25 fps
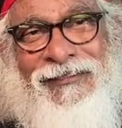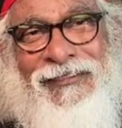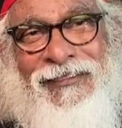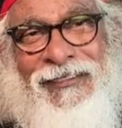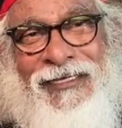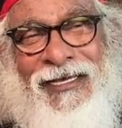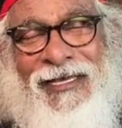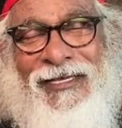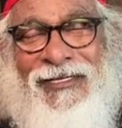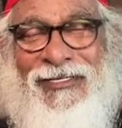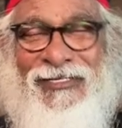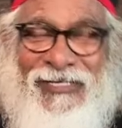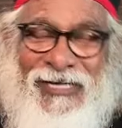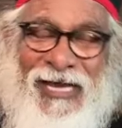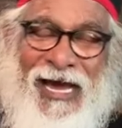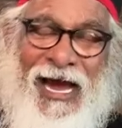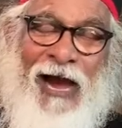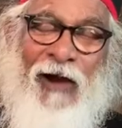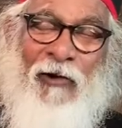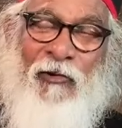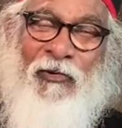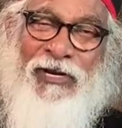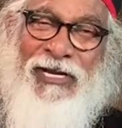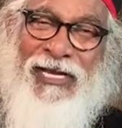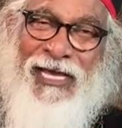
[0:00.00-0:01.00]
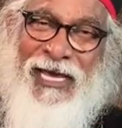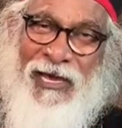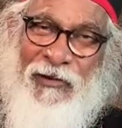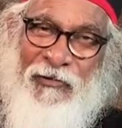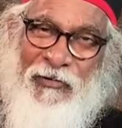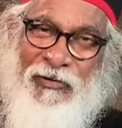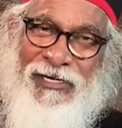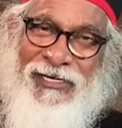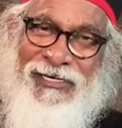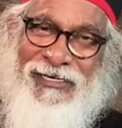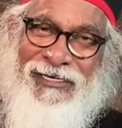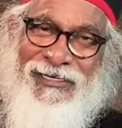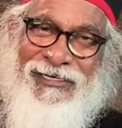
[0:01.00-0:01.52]
is now in
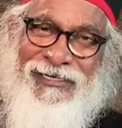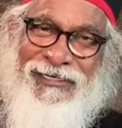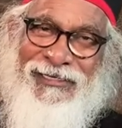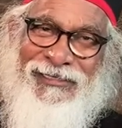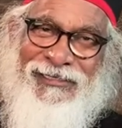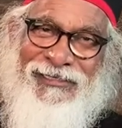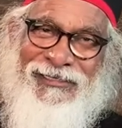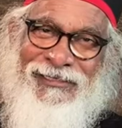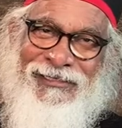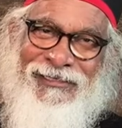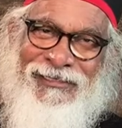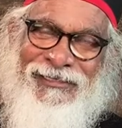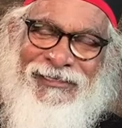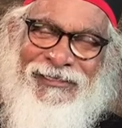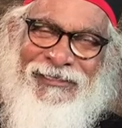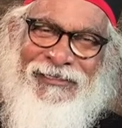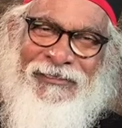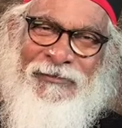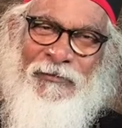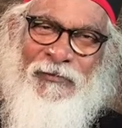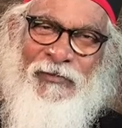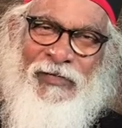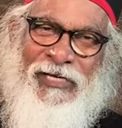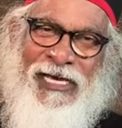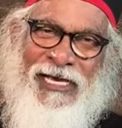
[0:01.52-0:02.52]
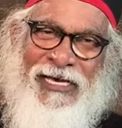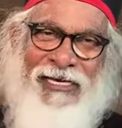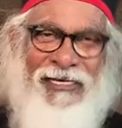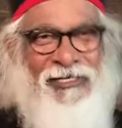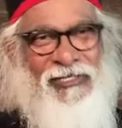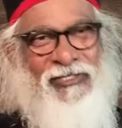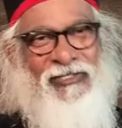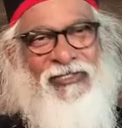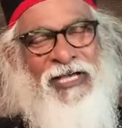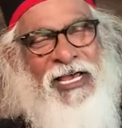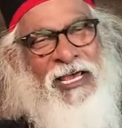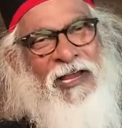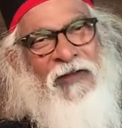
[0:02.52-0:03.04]
heaven?
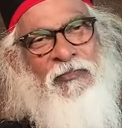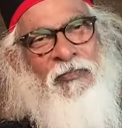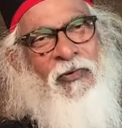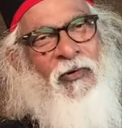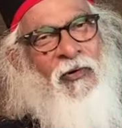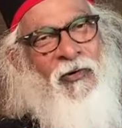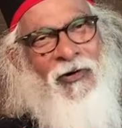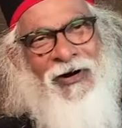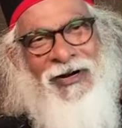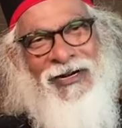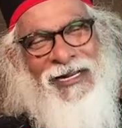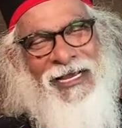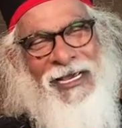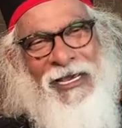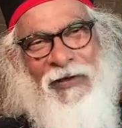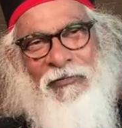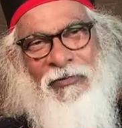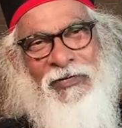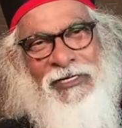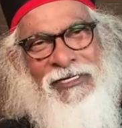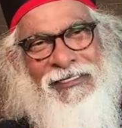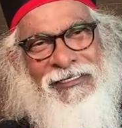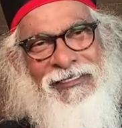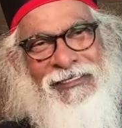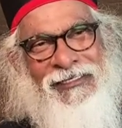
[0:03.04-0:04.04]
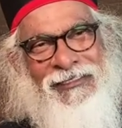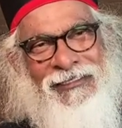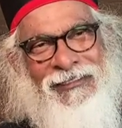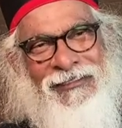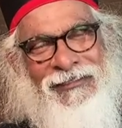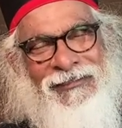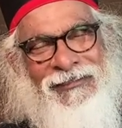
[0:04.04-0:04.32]
Is Saint Paul in heaven?